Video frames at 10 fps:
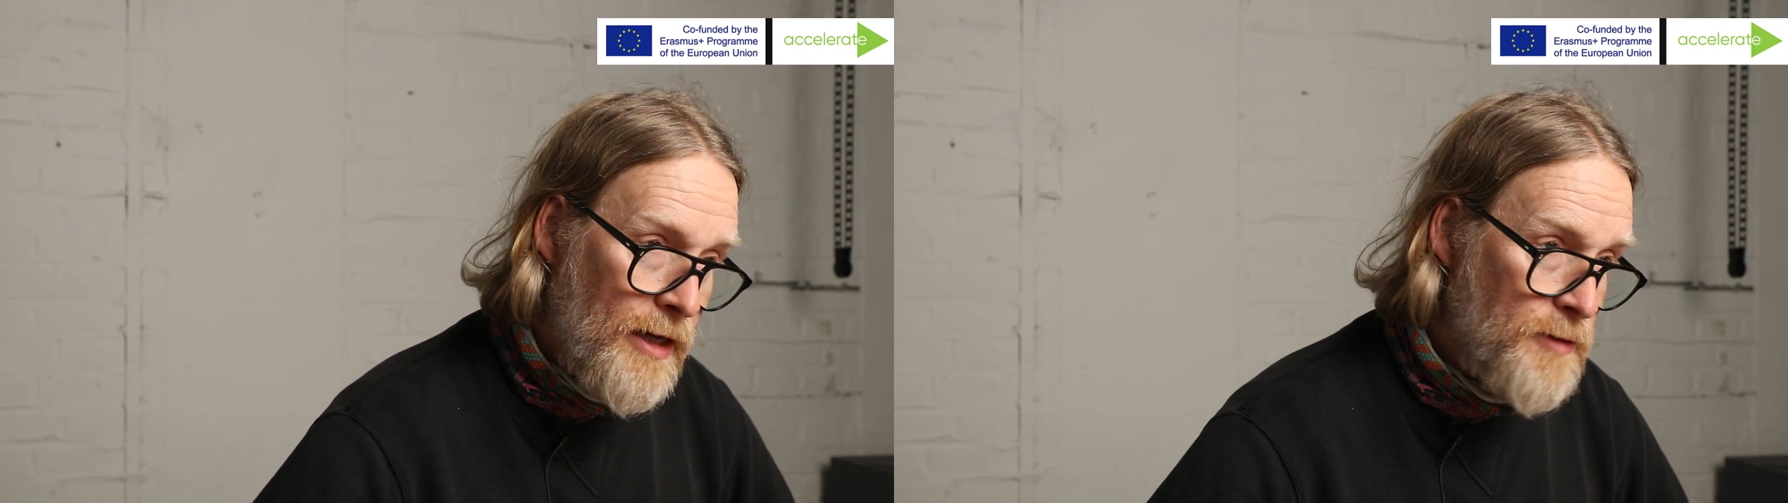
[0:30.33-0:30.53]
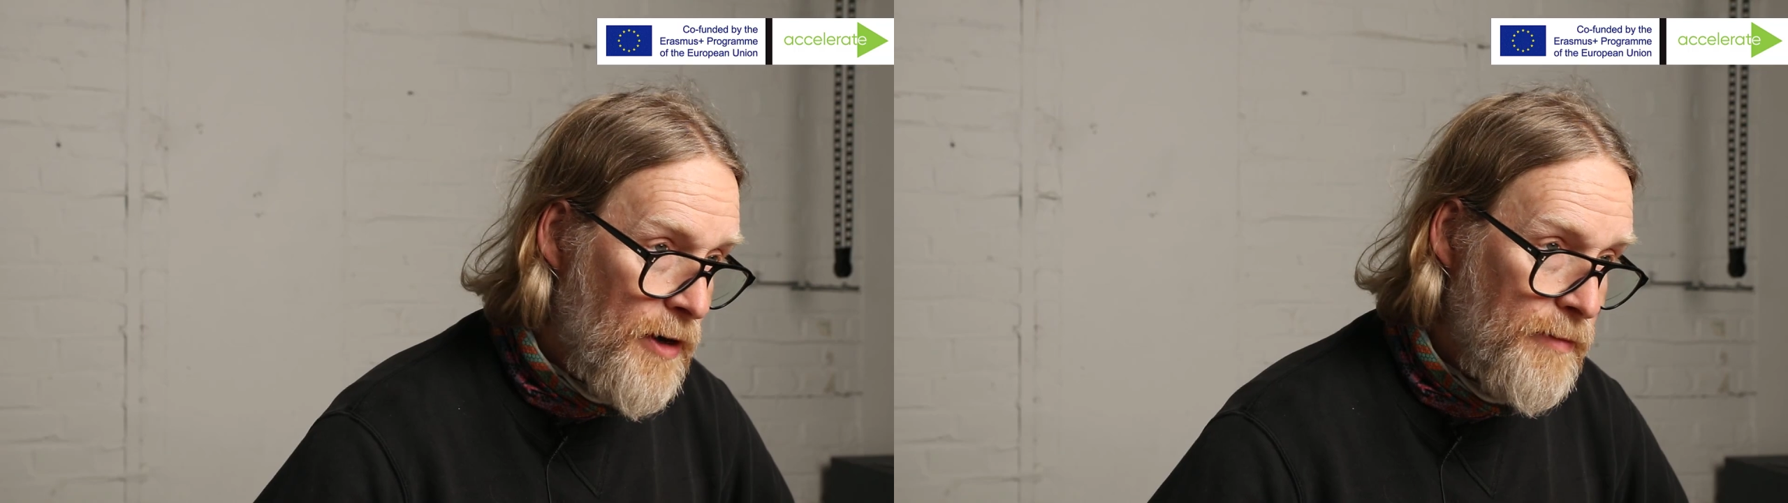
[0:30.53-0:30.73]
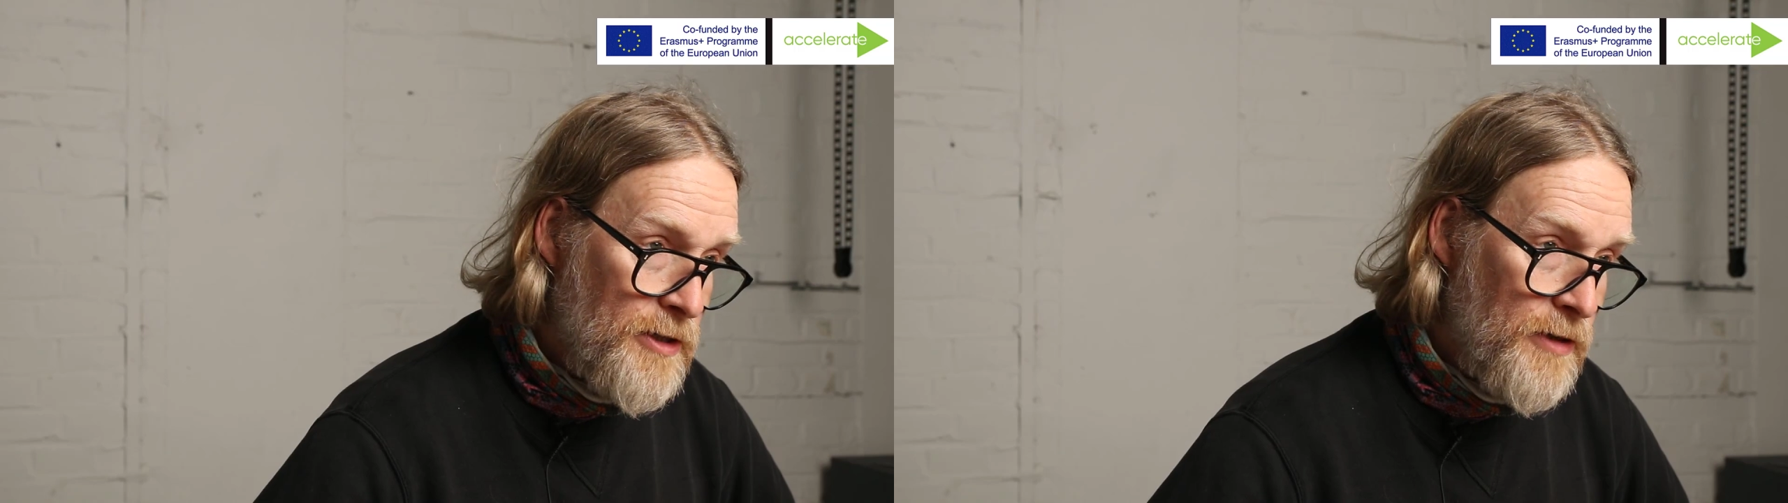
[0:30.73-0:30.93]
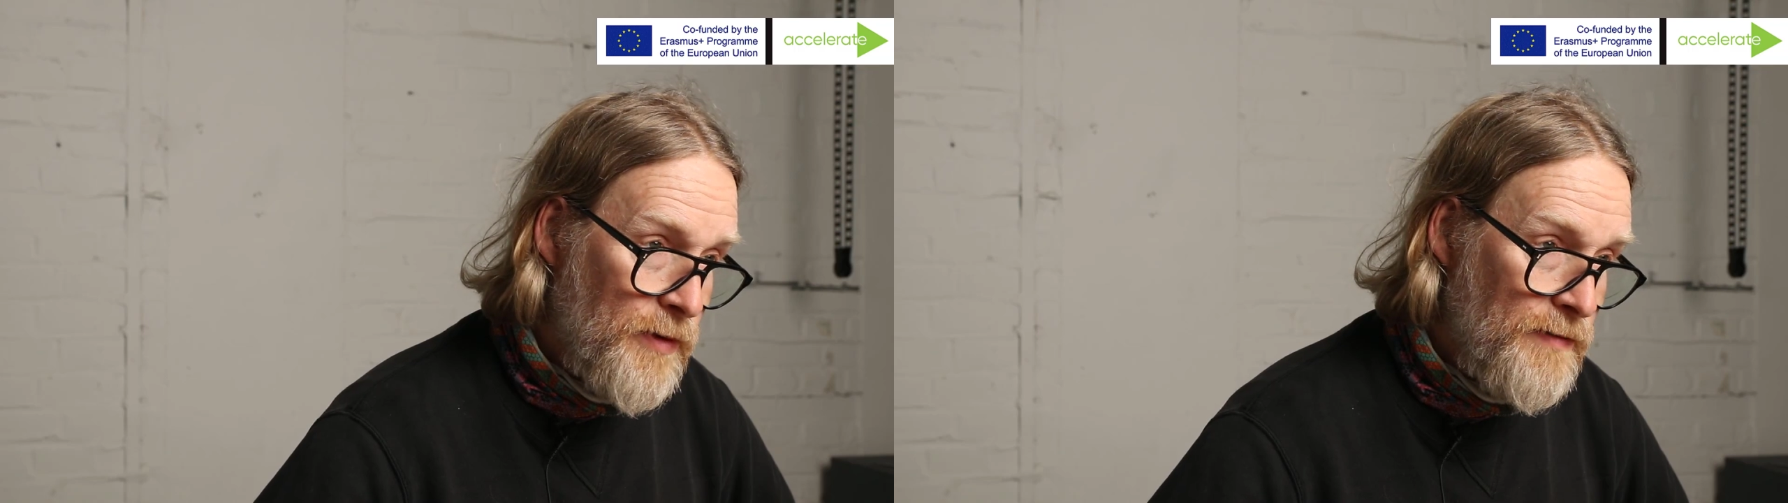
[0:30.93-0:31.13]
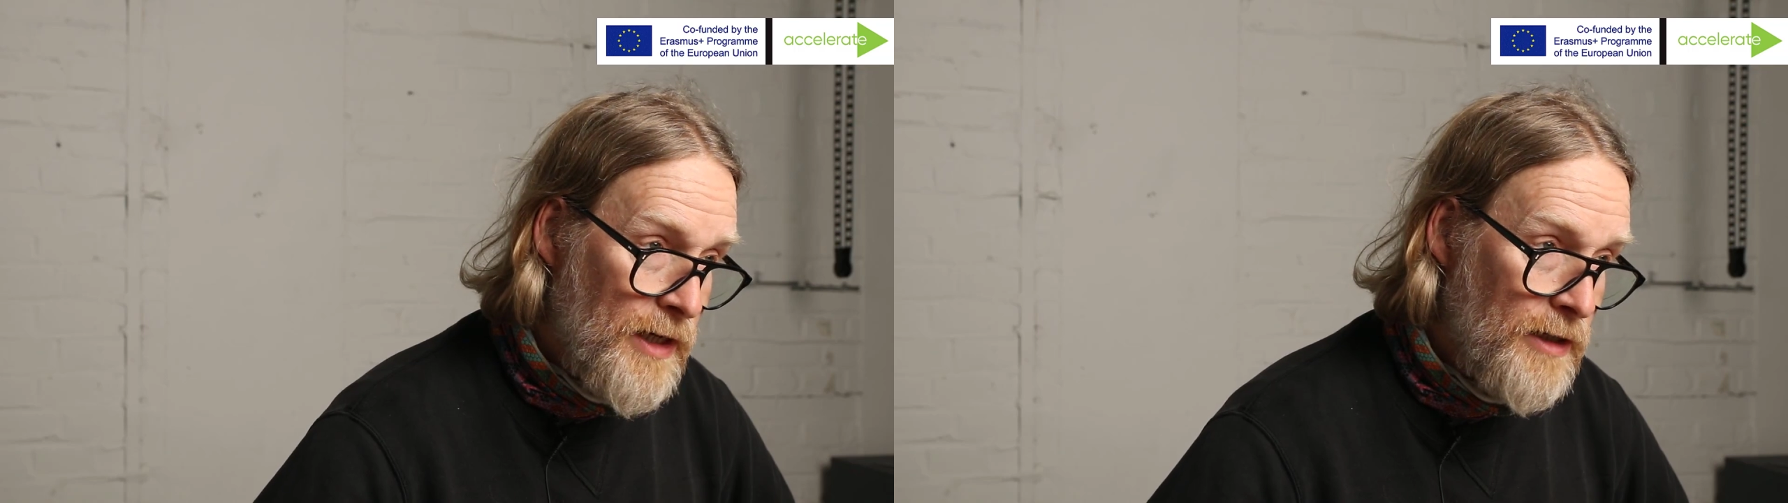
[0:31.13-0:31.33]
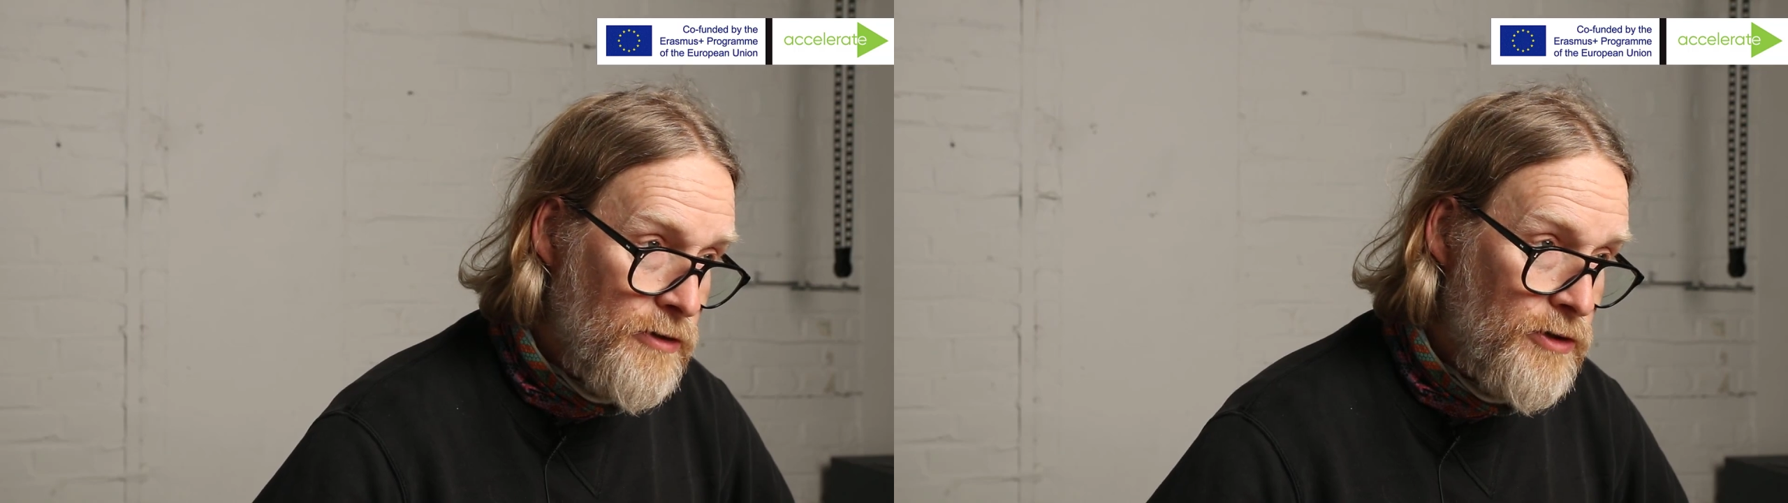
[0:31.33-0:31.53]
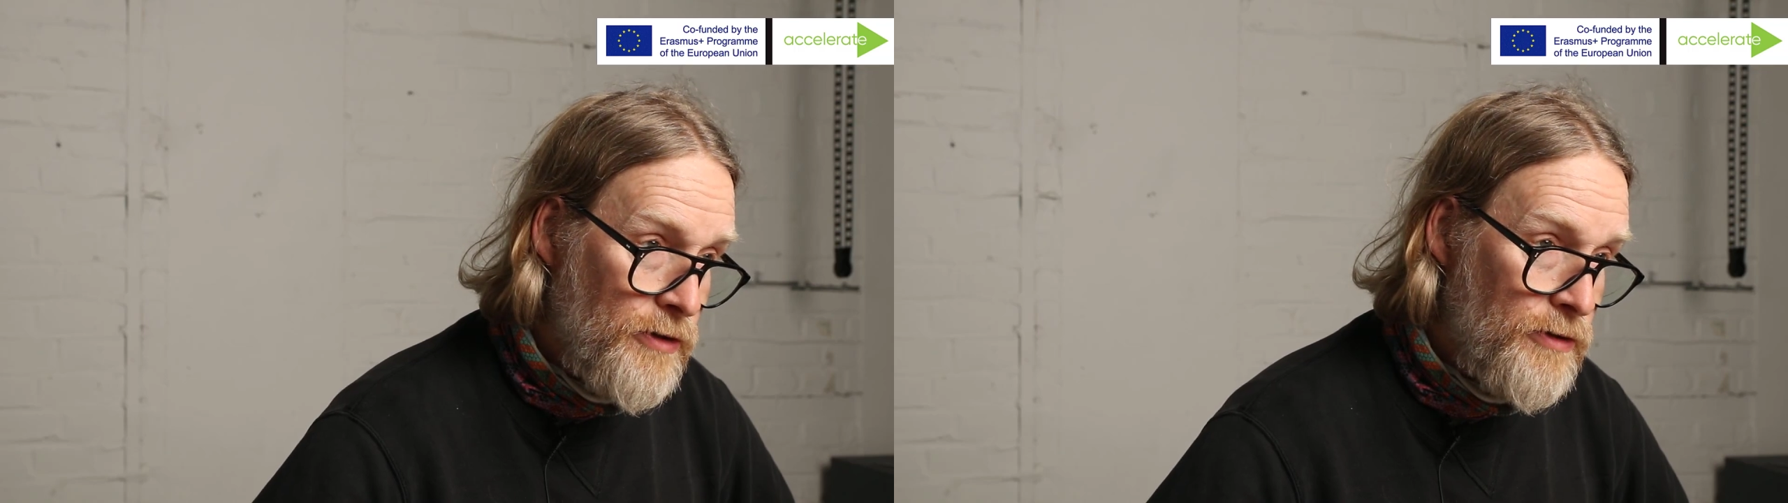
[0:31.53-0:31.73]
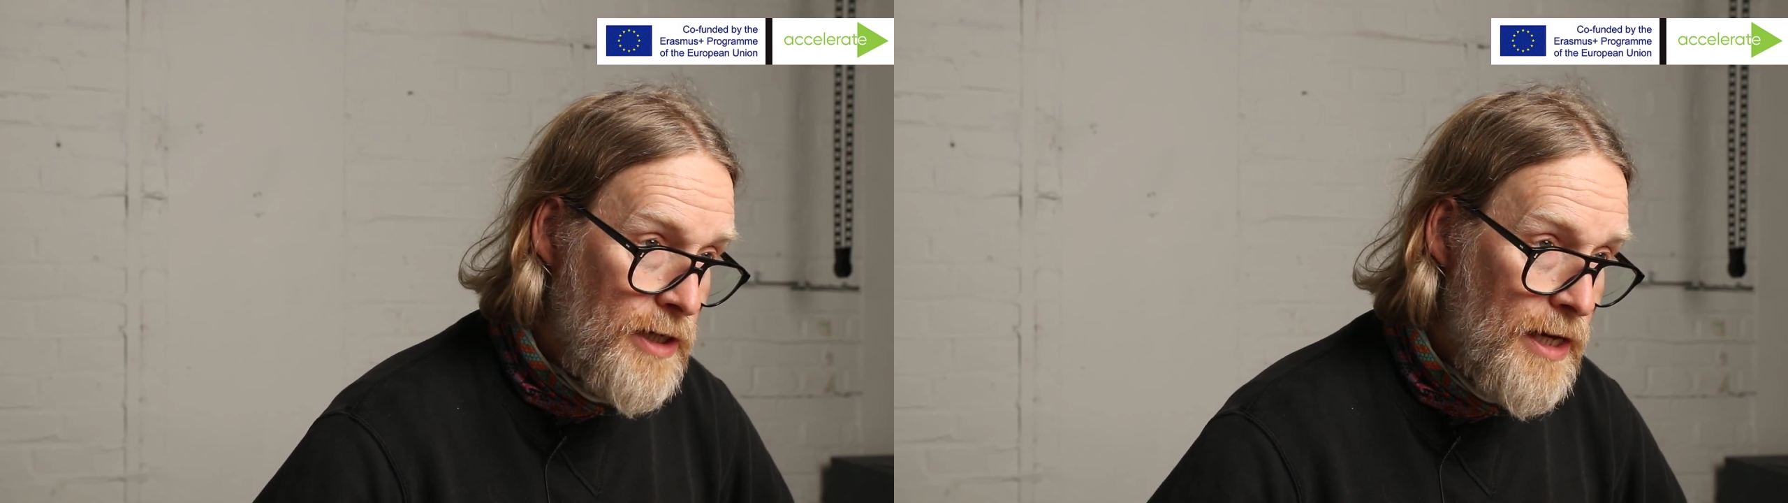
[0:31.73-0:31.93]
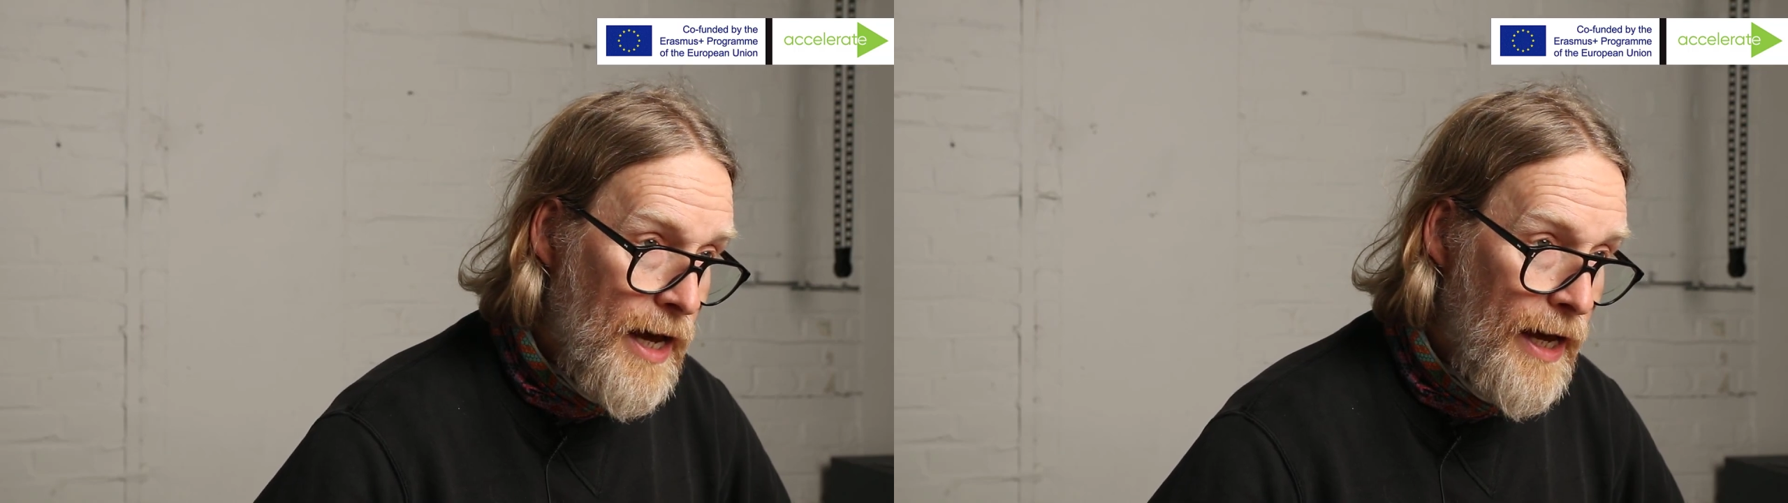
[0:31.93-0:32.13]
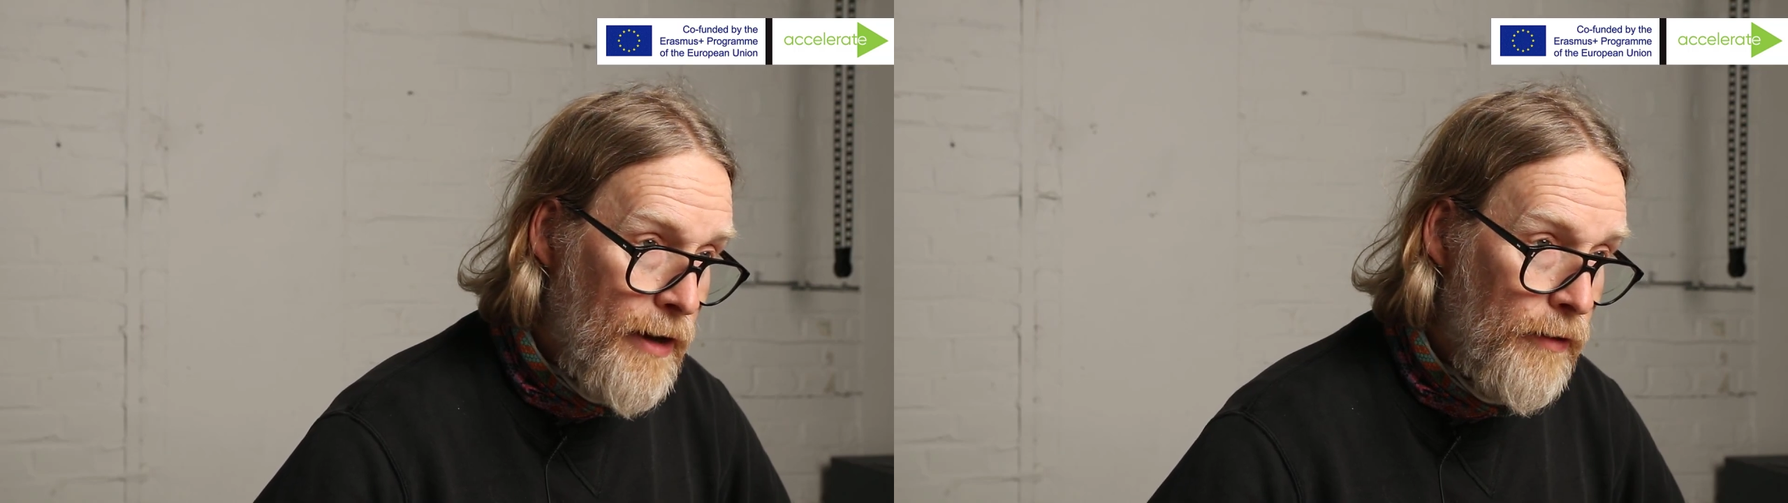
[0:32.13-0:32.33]
experiments that we've done to see
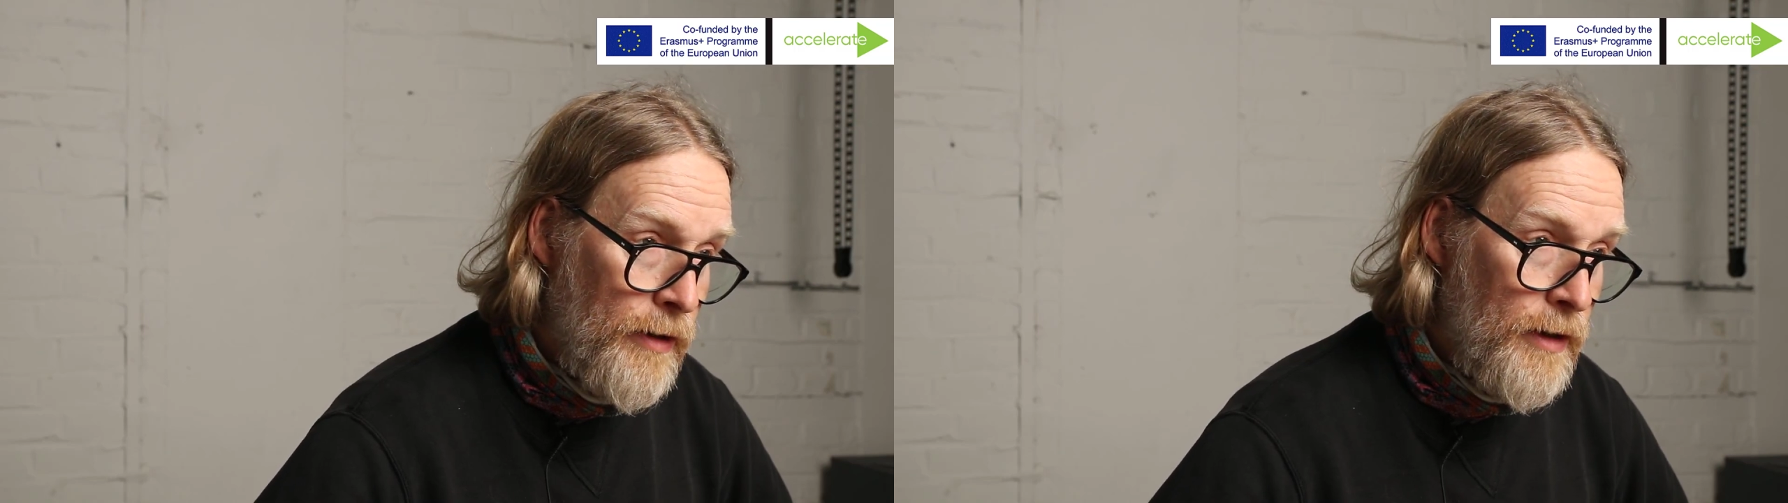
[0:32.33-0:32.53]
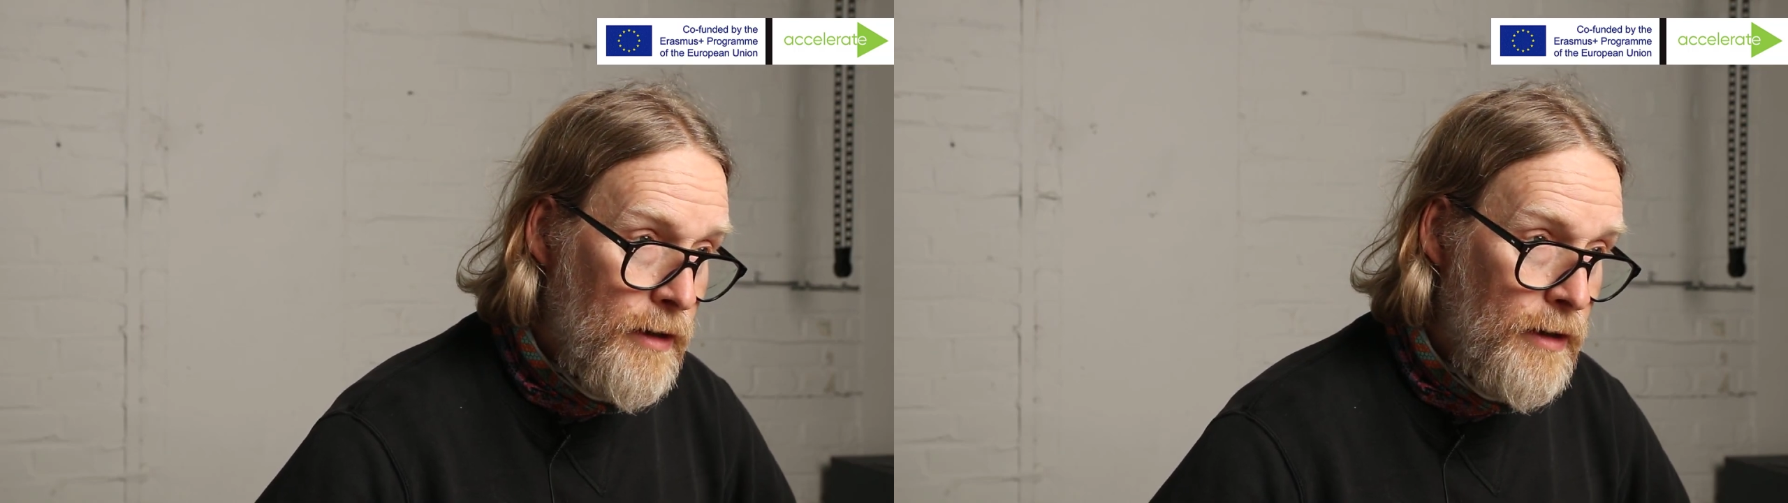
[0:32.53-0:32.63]
how